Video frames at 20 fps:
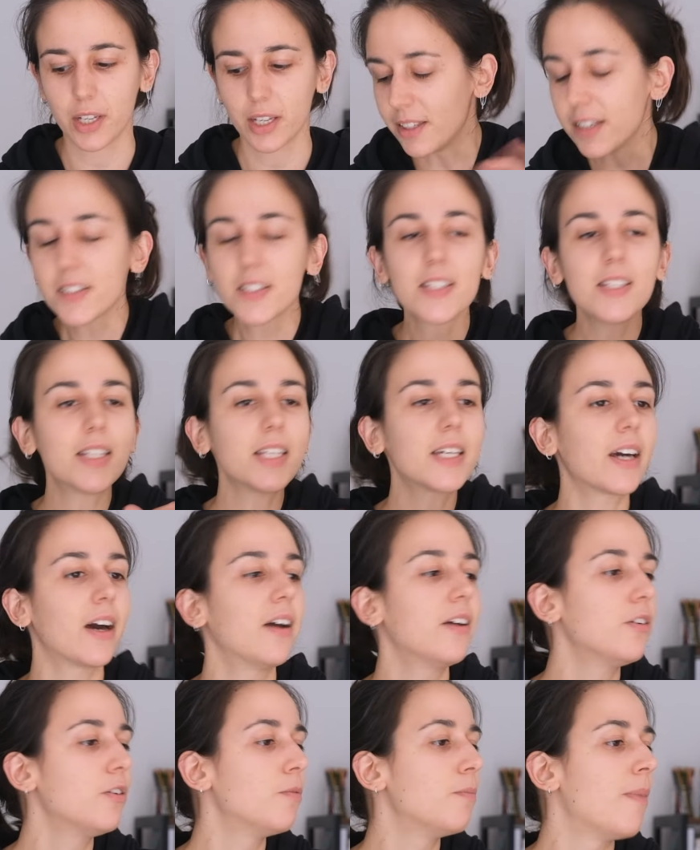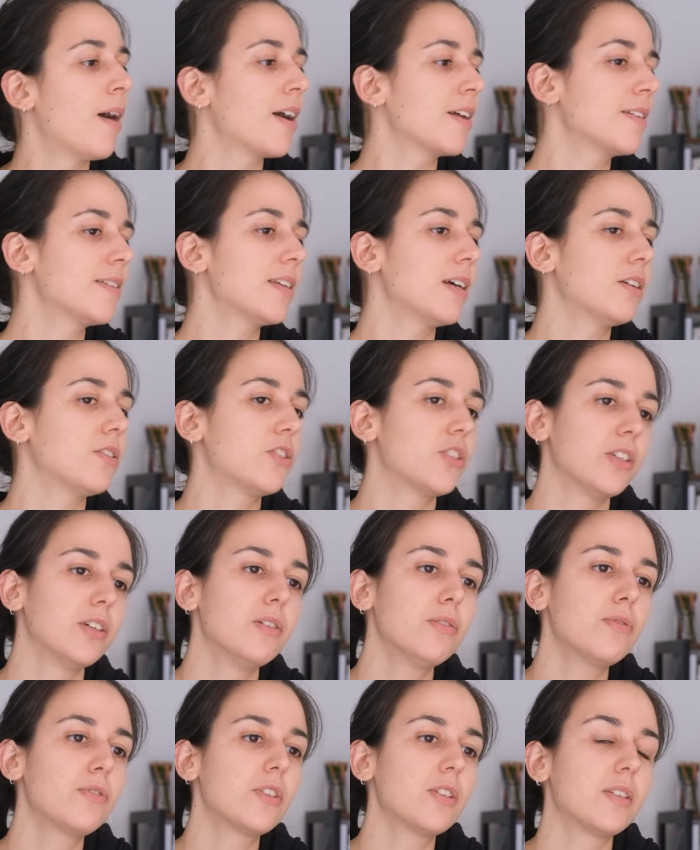This is the kind of mindset
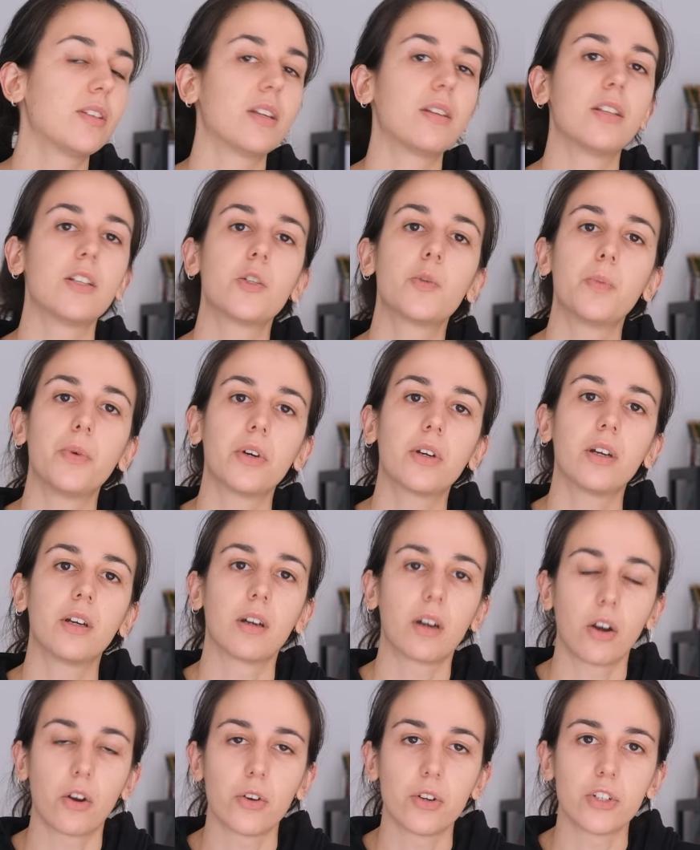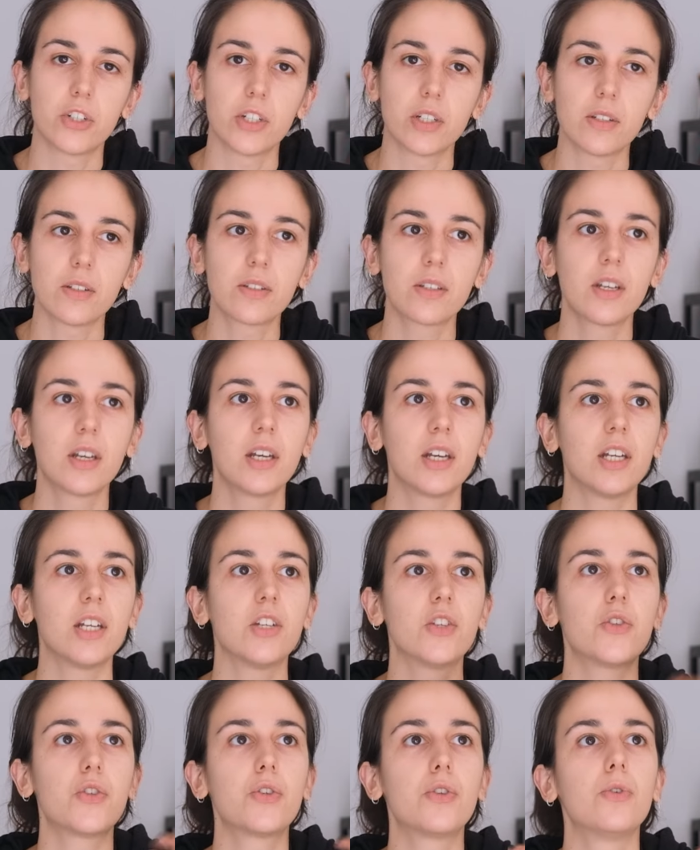shift that this book encourages,
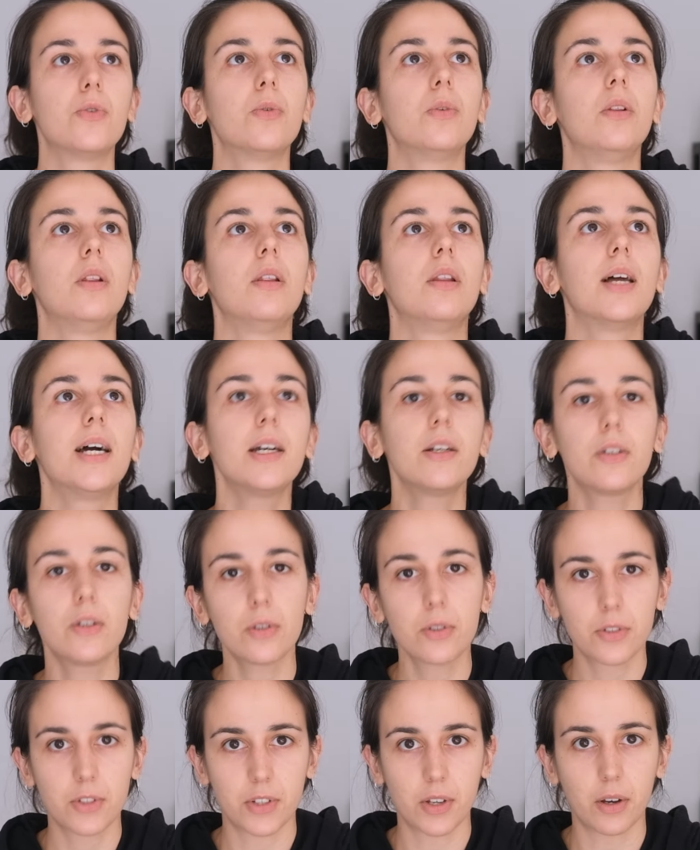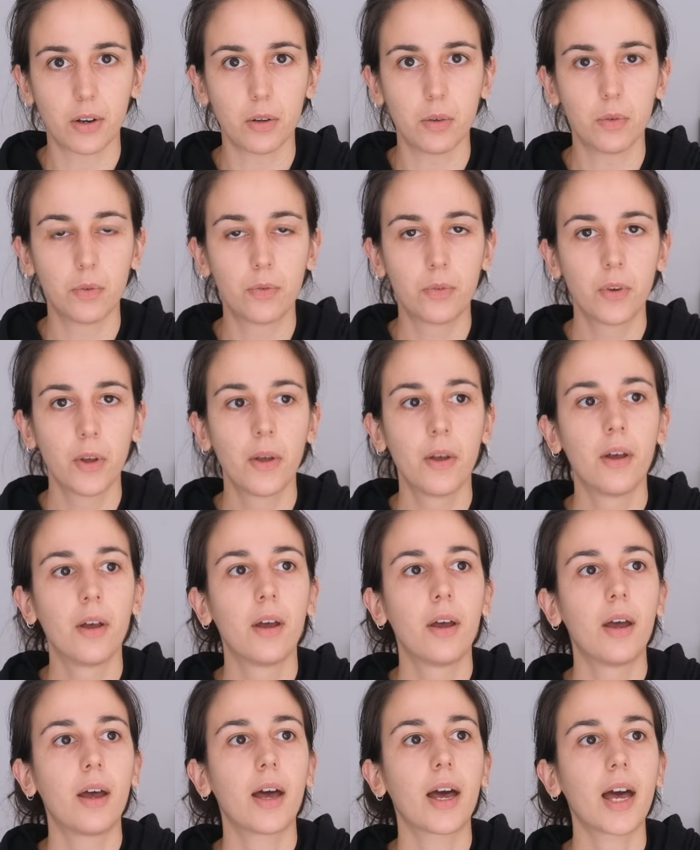is to let yourself
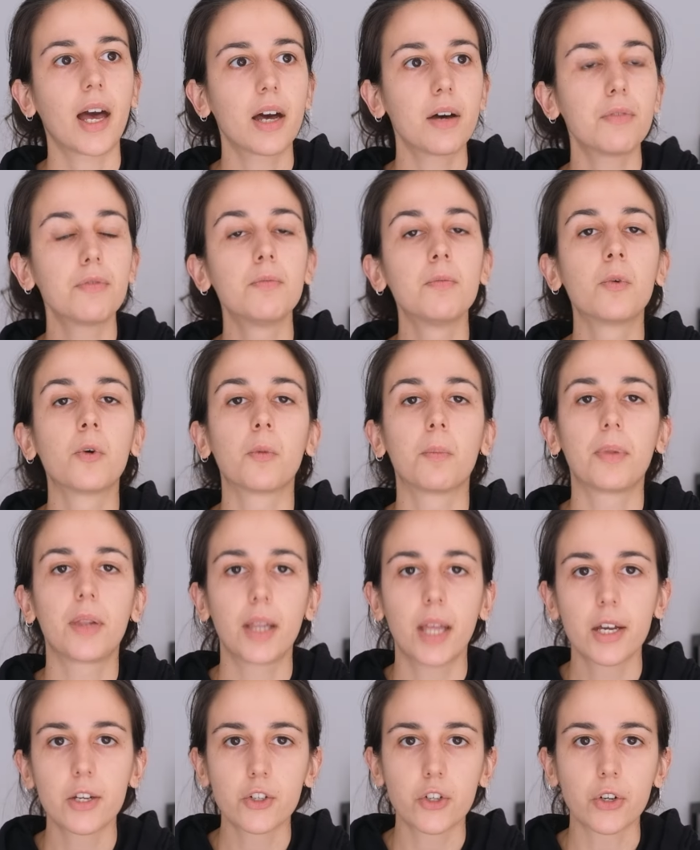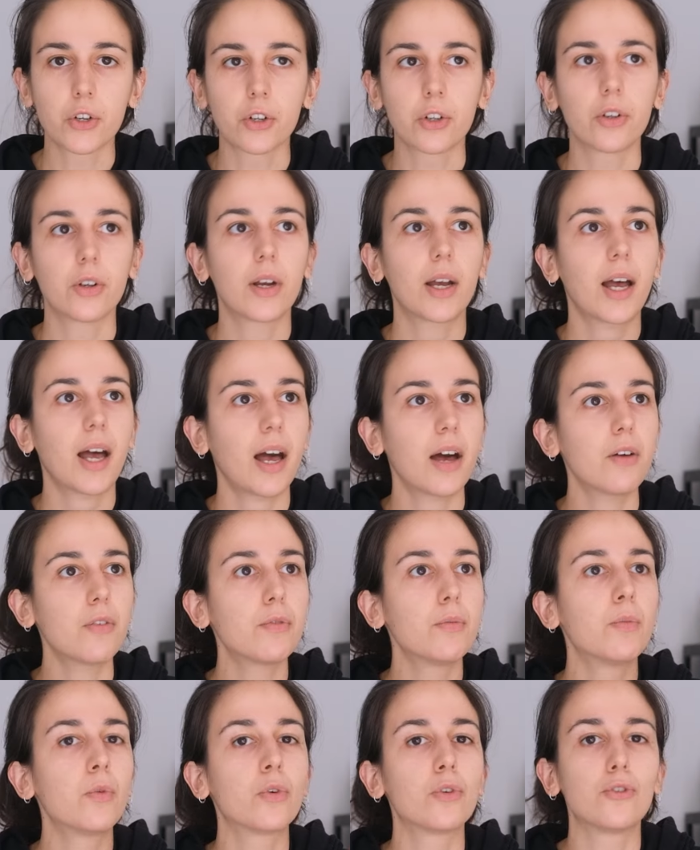have more pleasure, have
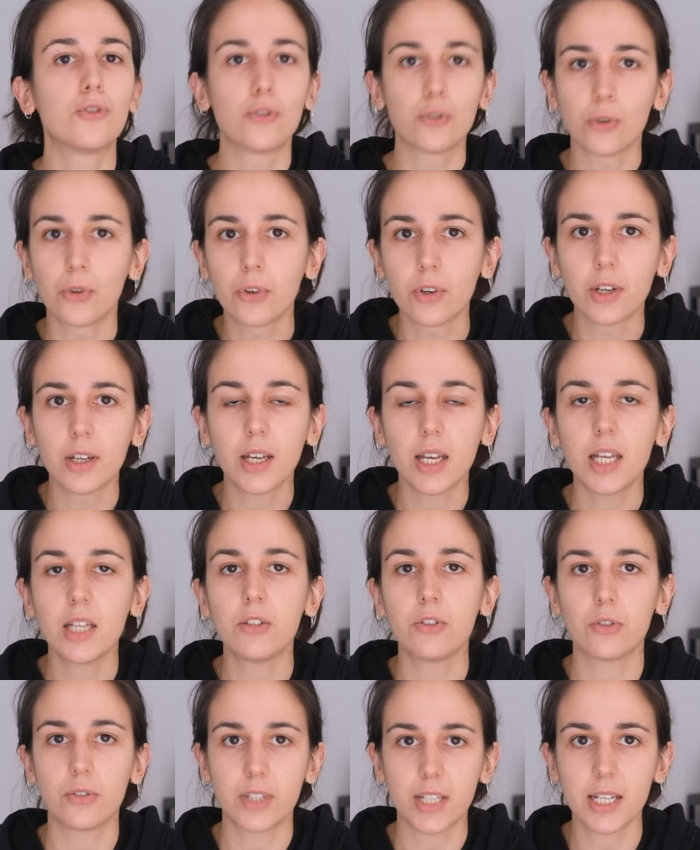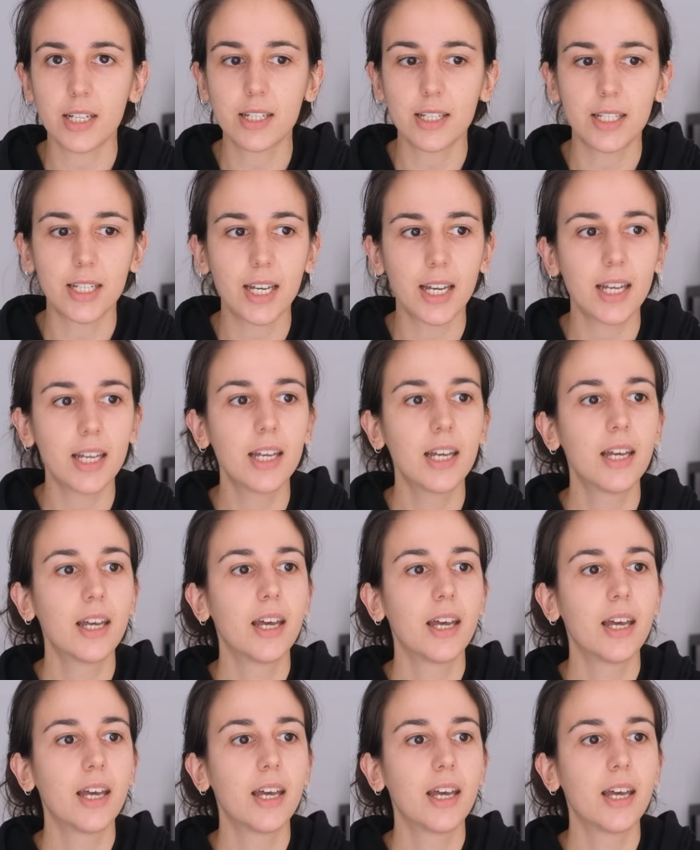more joy in your day-to-day,